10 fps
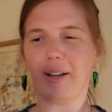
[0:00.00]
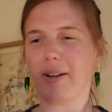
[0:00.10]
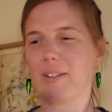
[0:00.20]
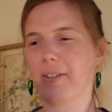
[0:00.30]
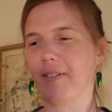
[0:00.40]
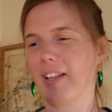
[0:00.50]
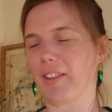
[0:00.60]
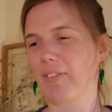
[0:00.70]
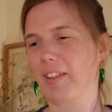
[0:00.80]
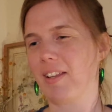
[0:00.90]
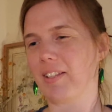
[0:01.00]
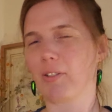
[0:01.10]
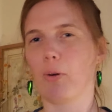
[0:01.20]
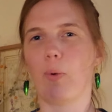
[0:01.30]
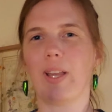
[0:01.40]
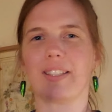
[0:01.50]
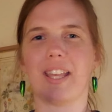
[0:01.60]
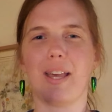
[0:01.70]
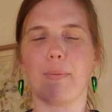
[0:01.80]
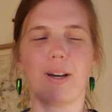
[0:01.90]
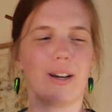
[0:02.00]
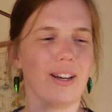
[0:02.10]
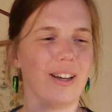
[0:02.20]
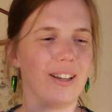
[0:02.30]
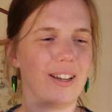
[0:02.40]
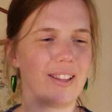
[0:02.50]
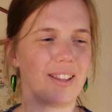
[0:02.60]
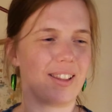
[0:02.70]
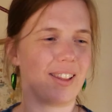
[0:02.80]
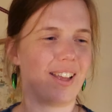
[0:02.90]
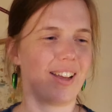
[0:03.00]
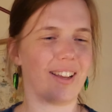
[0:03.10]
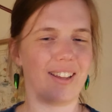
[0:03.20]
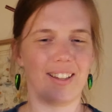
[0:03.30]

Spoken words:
I don't like the fact that it's got wings here, but other than that.